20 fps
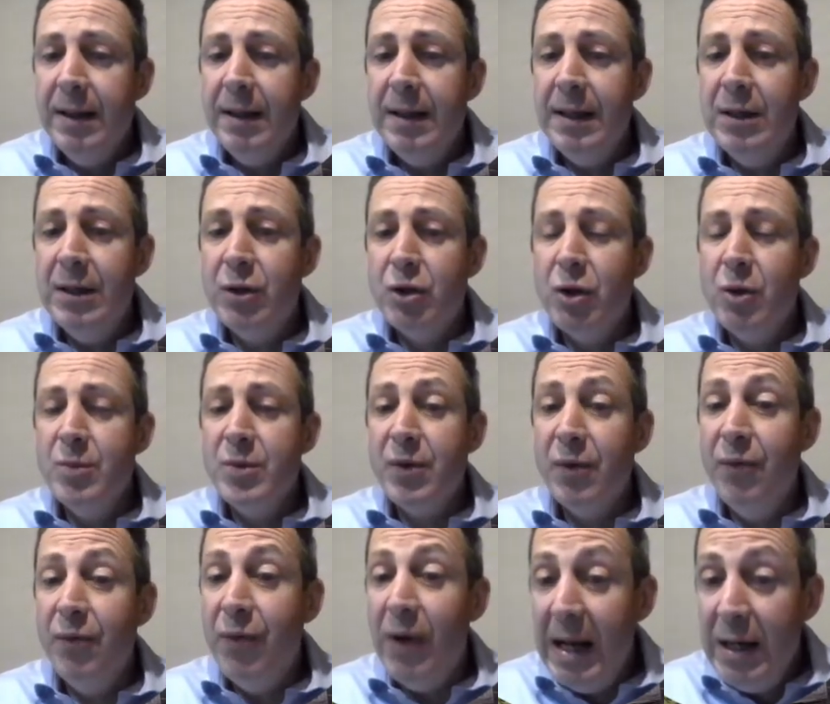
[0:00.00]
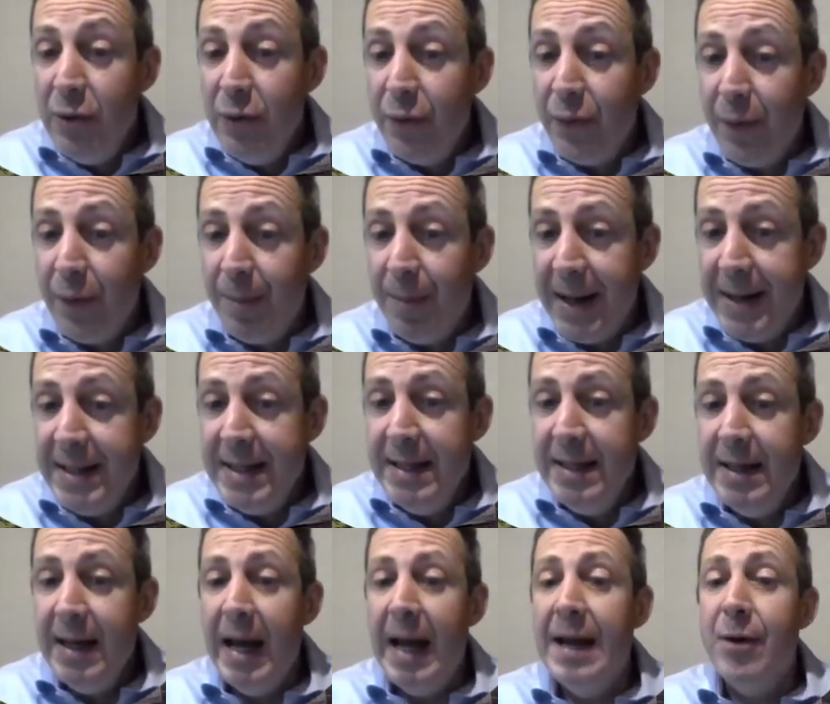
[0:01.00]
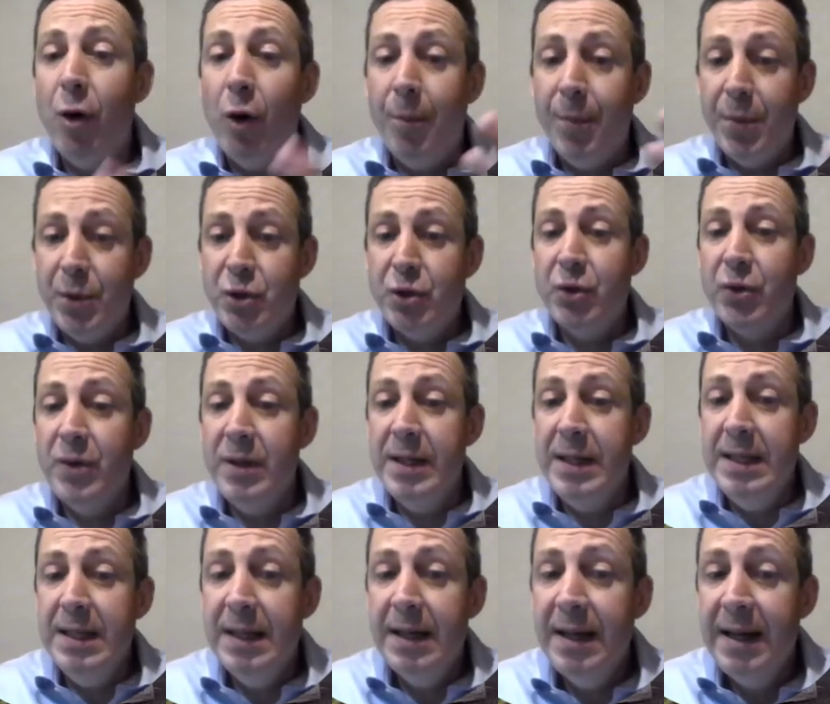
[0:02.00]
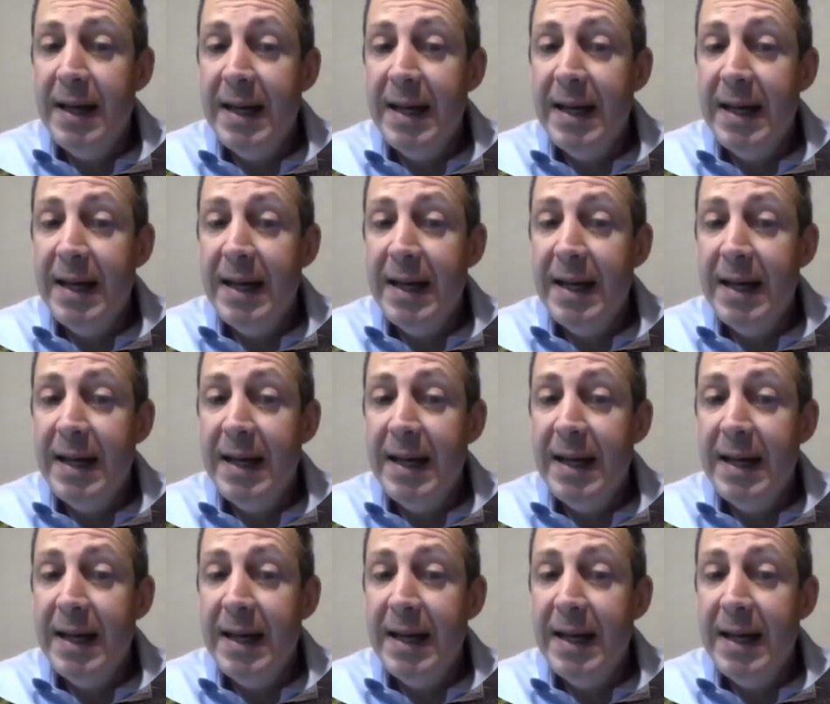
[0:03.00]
in terms of value for money and opportunity,